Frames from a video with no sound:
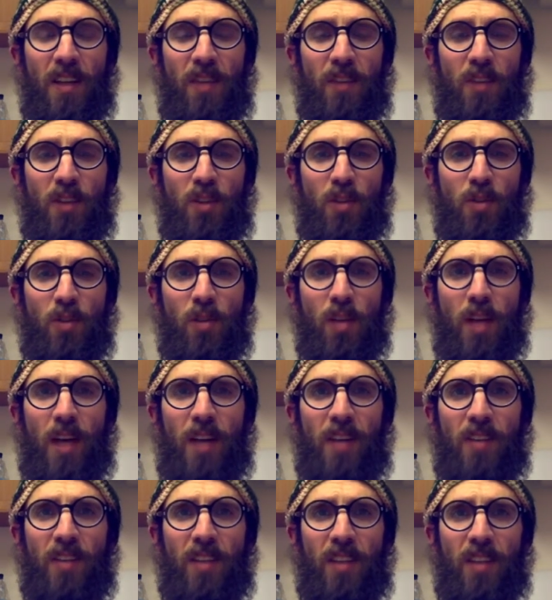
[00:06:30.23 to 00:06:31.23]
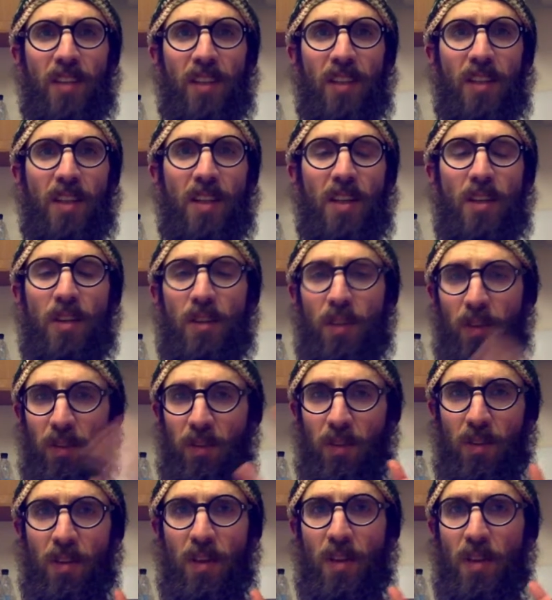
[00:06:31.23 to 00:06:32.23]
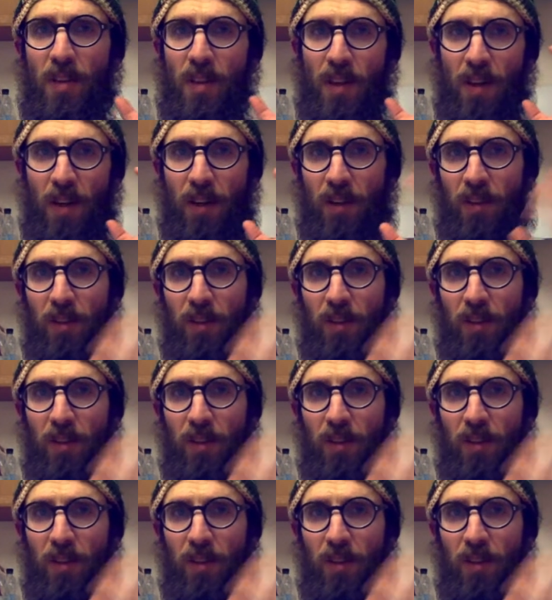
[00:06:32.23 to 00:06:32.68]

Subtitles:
visualizing the